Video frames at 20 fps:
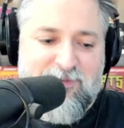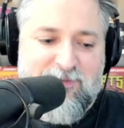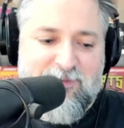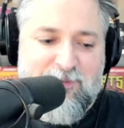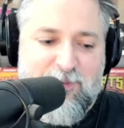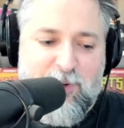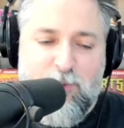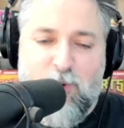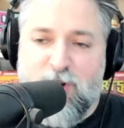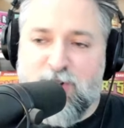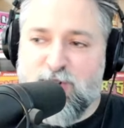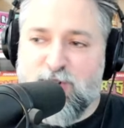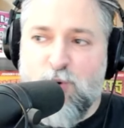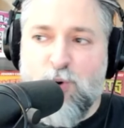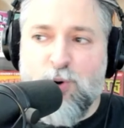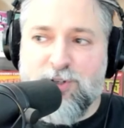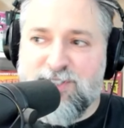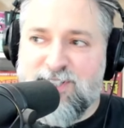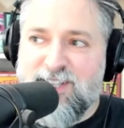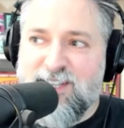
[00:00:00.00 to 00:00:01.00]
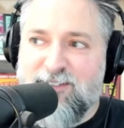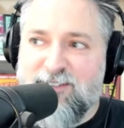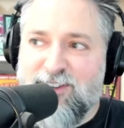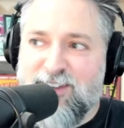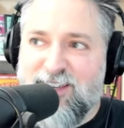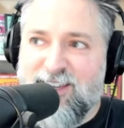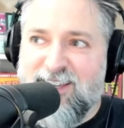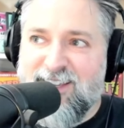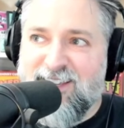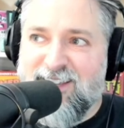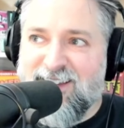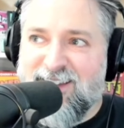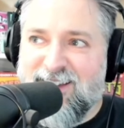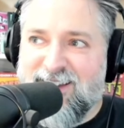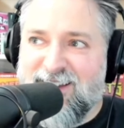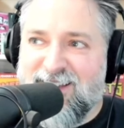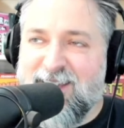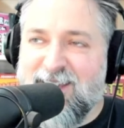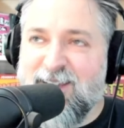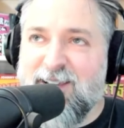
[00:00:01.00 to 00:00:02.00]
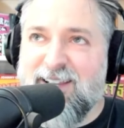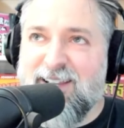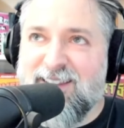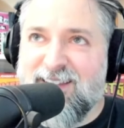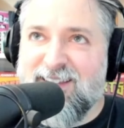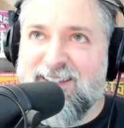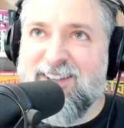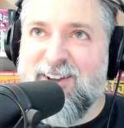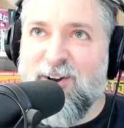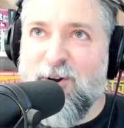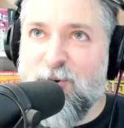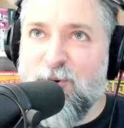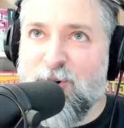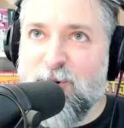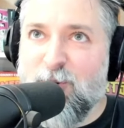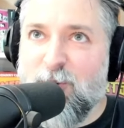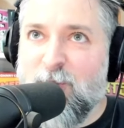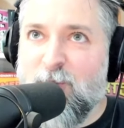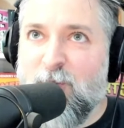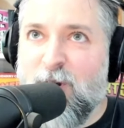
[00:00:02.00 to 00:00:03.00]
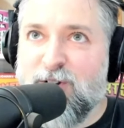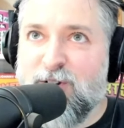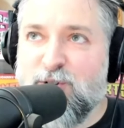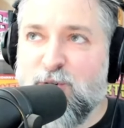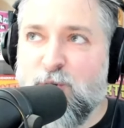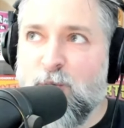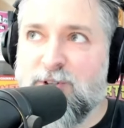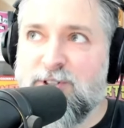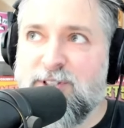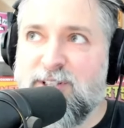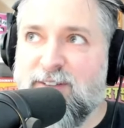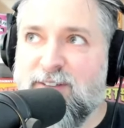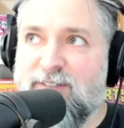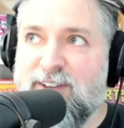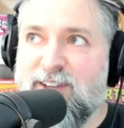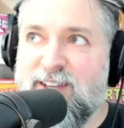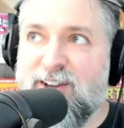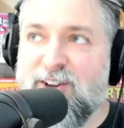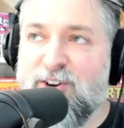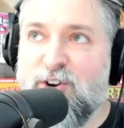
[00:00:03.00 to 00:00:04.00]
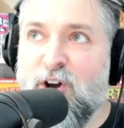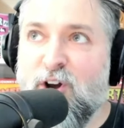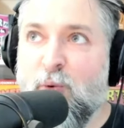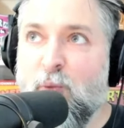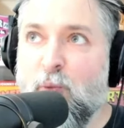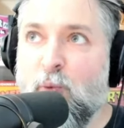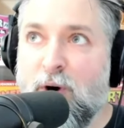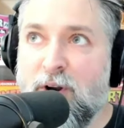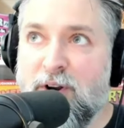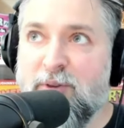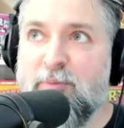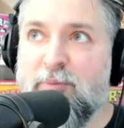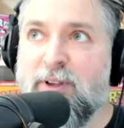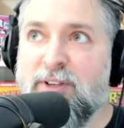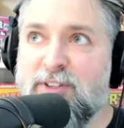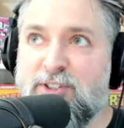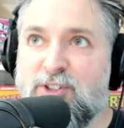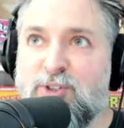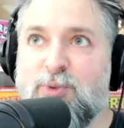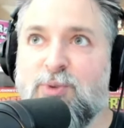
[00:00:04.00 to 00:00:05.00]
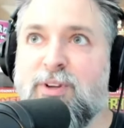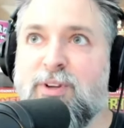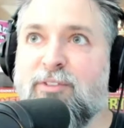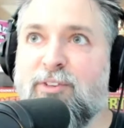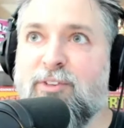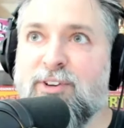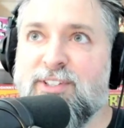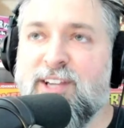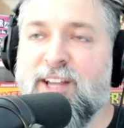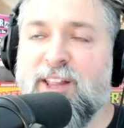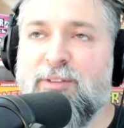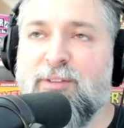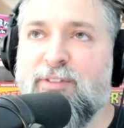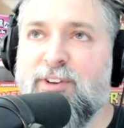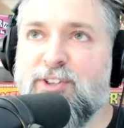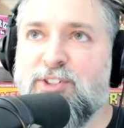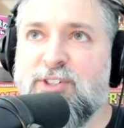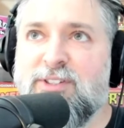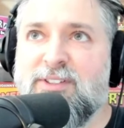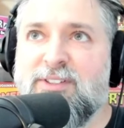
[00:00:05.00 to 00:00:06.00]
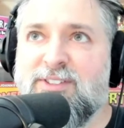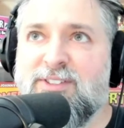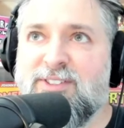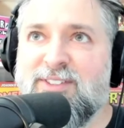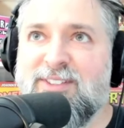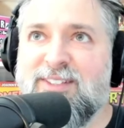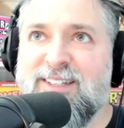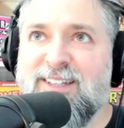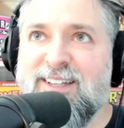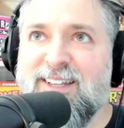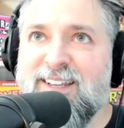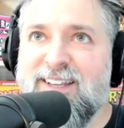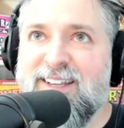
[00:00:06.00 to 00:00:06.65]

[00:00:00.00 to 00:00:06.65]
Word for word: We'd watch Court TV. The owner would watch Court TV on not one but two different televisions, and